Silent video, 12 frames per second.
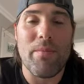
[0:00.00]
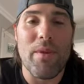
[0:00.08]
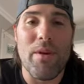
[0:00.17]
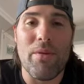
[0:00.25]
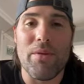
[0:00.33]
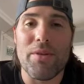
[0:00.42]

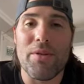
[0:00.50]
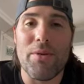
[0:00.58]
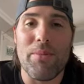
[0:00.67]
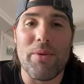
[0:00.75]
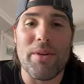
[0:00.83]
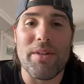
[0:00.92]
you were
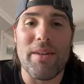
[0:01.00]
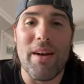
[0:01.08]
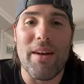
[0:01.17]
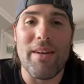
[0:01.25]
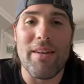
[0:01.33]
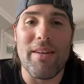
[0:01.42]
super
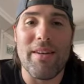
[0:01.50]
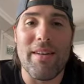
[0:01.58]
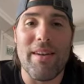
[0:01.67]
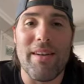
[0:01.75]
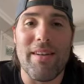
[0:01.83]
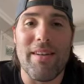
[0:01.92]
excited
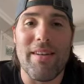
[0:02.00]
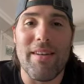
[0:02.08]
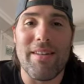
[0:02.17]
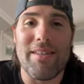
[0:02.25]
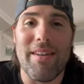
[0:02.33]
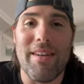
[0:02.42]
and uh,
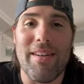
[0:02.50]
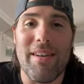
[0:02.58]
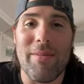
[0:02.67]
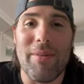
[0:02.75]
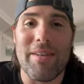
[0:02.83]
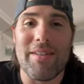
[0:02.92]
excited
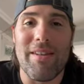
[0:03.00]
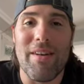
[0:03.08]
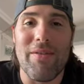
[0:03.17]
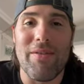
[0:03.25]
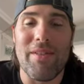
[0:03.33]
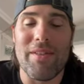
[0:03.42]
like
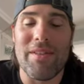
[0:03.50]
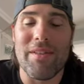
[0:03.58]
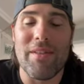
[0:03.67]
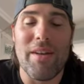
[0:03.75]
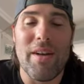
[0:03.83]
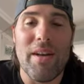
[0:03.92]
myself because
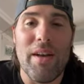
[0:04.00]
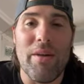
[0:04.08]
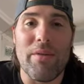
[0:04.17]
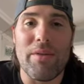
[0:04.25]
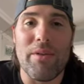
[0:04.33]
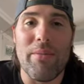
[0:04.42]
it, it
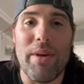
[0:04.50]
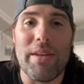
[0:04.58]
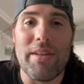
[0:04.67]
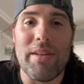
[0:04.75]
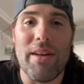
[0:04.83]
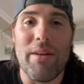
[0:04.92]
was an
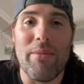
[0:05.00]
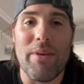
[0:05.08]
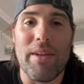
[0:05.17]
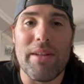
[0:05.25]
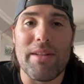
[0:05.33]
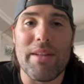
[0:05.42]
amazing day to
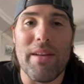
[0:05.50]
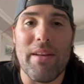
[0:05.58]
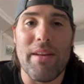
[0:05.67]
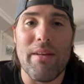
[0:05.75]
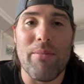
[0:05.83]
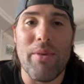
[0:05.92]
bring that Stanley
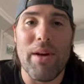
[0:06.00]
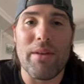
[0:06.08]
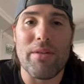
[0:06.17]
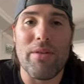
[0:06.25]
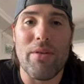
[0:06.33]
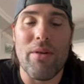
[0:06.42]
Cup back.
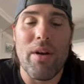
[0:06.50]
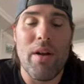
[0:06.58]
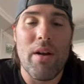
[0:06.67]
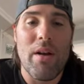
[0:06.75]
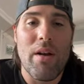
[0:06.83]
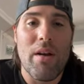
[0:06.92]
So
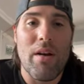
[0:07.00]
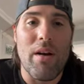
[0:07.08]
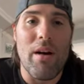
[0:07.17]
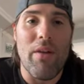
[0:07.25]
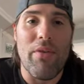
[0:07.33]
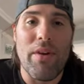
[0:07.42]

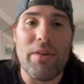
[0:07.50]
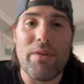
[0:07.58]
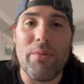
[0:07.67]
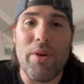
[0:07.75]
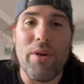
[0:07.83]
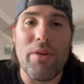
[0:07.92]
uh, thanks
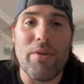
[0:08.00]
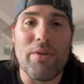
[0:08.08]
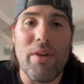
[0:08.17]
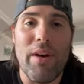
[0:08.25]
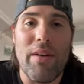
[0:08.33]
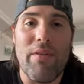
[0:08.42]
for being a huge
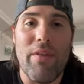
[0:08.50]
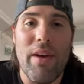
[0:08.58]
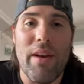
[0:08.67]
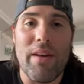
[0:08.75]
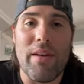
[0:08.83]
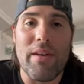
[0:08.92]
Lightning
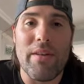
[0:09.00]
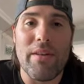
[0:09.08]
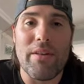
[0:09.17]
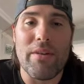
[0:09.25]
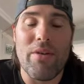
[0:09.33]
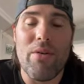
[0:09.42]
fan. It, it
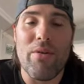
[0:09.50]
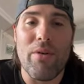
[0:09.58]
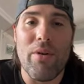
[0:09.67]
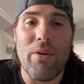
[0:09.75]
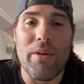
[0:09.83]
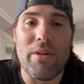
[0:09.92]
doesn't go
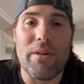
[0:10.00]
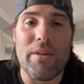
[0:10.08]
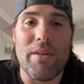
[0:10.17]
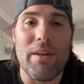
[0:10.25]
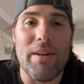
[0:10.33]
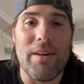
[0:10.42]

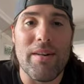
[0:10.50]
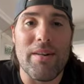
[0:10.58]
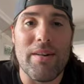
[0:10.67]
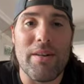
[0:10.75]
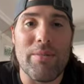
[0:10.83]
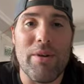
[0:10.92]
unnoticed, uh,
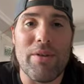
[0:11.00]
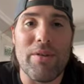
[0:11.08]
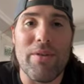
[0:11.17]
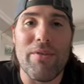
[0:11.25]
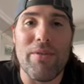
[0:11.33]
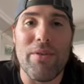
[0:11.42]

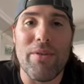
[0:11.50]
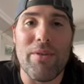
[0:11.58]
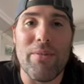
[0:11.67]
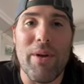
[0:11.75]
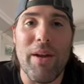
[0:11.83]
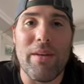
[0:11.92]
especially for
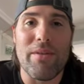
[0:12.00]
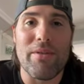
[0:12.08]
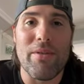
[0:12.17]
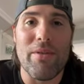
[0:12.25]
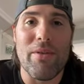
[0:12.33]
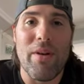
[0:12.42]
you, man.
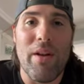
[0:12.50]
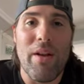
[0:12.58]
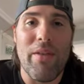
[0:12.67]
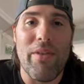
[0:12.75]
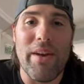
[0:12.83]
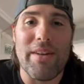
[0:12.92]
So
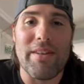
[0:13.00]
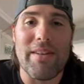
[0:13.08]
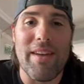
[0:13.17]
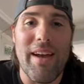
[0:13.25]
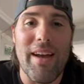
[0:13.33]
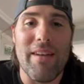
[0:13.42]
thanks to
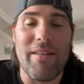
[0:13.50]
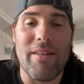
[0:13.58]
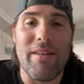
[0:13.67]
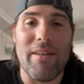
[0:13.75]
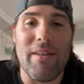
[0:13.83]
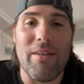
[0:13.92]
Cat.
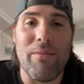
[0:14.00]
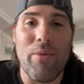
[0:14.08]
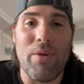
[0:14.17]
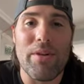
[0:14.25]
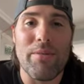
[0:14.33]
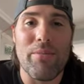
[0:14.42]
Uh, the
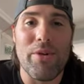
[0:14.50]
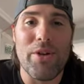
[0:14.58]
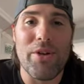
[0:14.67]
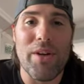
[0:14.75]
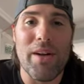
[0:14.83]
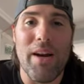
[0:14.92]
boys
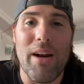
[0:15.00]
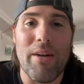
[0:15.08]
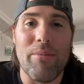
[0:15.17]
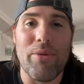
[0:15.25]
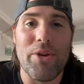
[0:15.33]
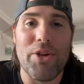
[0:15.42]
appreciate I
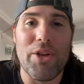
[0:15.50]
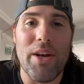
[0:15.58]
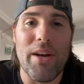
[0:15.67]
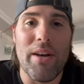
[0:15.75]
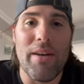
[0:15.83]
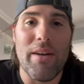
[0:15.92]

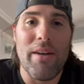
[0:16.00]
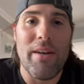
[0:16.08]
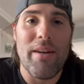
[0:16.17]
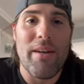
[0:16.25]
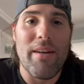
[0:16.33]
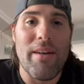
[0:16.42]
appreciate it.
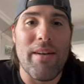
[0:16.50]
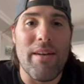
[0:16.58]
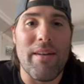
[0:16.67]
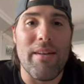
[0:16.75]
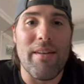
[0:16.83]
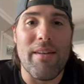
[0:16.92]

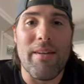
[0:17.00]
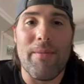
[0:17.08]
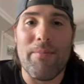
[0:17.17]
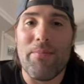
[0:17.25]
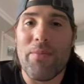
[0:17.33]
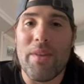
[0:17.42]
And
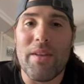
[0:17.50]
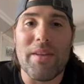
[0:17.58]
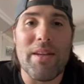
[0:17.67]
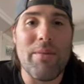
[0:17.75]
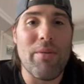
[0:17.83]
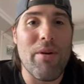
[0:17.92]
um,
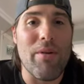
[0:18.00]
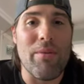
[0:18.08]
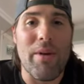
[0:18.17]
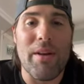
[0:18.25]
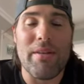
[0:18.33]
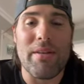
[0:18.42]
just keep going,
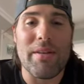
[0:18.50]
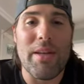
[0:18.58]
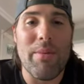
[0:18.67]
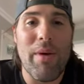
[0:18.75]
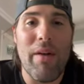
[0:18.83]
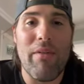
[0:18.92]
man. Just
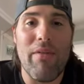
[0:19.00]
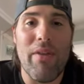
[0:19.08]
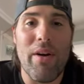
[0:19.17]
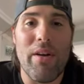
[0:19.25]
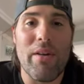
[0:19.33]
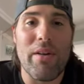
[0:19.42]
keep having
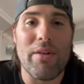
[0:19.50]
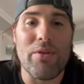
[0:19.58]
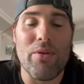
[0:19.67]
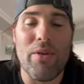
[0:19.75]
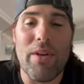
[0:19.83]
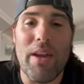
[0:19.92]
fun.
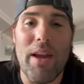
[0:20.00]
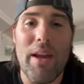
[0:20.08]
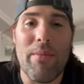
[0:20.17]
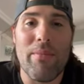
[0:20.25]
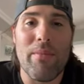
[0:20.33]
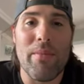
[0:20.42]
Enjoy the
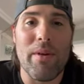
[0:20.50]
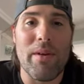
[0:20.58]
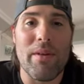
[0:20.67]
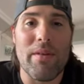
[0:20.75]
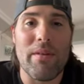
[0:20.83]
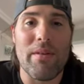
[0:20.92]
game.
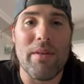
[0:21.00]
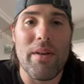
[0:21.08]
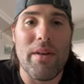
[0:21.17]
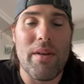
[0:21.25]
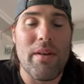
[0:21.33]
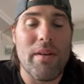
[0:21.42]
It's
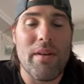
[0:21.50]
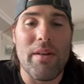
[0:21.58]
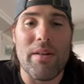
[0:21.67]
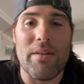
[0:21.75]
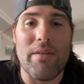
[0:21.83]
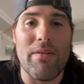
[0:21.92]

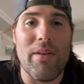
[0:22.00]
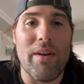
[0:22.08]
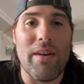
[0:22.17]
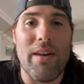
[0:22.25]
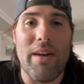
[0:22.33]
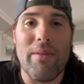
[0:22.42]
it's a
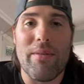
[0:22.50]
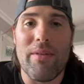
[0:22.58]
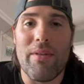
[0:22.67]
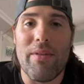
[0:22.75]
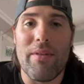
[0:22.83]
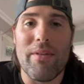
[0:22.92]
fun game
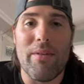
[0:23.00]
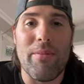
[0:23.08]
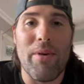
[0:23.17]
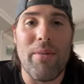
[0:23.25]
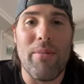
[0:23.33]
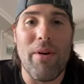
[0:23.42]
to to
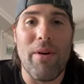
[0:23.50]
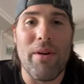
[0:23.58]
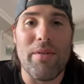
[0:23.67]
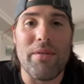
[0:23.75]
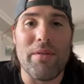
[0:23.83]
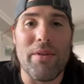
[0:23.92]
be a part
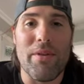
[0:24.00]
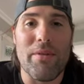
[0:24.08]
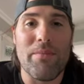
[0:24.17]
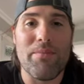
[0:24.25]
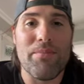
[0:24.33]
of. So,